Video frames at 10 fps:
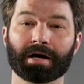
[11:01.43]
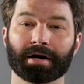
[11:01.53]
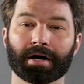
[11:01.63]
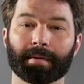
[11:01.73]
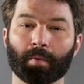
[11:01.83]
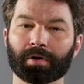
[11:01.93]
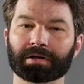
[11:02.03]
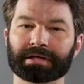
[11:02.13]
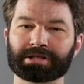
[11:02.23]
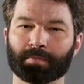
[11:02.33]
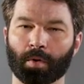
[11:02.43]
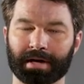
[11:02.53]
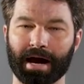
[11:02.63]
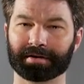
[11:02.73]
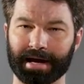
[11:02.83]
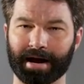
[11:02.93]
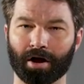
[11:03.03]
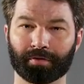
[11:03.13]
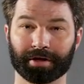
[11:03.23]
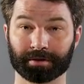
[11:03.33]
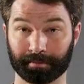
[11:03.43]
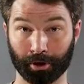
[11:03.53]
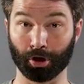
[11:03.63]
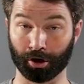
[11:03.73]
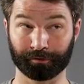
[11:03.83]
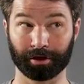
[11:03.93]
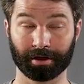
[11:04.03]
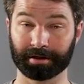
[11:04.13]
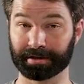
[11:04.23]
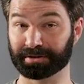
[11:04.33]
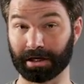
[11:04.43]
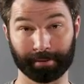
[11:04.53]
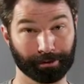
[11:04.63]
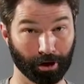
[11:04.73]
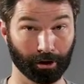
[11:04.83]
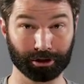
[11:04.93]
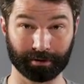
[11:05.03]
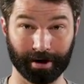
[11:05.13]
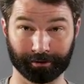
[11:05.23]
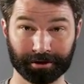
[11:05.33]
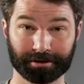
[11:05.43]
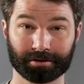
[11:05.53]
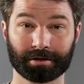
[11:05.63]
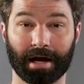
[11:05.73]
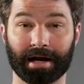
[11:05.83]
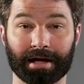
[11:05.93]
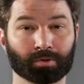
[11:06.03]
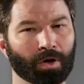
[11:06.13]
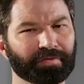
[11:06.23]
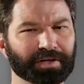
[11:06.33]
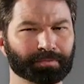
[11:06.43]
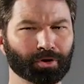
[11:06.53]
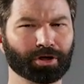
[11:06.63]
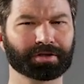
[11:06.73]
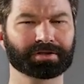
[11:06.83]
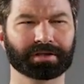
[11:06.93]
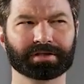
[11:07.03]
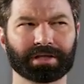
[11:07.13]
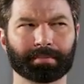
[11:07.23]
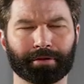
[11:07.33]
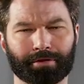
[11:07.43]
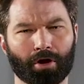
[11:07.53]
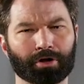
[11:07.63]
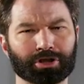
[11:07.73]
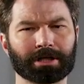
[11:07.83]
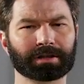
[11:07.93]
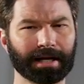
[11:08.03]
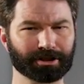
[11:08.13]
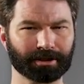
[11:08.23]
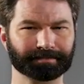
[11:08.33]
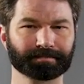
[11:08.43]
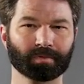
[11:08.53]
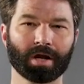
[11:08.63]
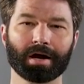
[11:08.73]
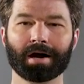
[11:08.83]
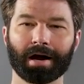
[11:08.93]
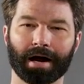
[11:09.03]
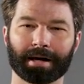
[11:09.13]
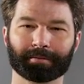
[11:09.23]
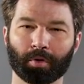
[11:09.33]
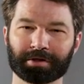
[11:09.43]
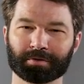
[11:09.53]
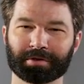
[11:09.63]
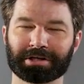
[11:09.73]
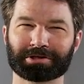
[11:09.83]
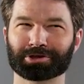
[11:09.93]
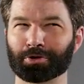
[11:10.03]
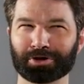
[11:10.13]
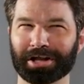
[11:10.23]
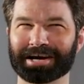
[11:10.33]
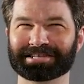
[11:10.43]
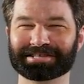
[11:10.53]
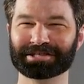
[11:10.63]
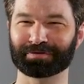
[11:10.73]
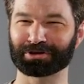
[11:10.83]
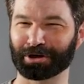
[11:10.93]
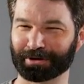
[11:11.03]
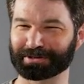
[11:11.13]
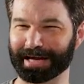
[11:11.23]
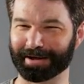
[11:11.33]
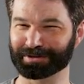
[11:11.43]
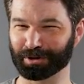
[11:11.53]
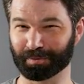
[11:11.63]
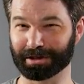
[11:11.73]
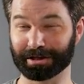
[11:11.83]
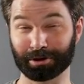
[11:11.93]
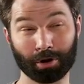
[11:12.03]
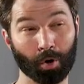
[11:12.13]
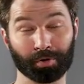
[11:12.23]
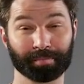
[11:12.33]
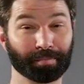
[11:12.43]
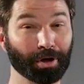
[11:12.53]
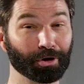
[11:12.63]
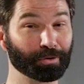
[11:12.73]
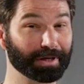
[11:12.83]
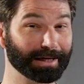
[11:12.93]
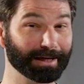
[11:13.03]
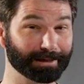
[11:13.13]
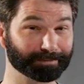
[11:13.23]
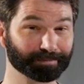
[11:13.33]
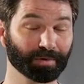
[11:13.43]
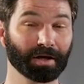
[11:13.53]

I will at least point out now that Minerva is a mythology reference, and one of these books is a mythology collection. I'm going to be so delighted if it turns out to be the Golden Bow again.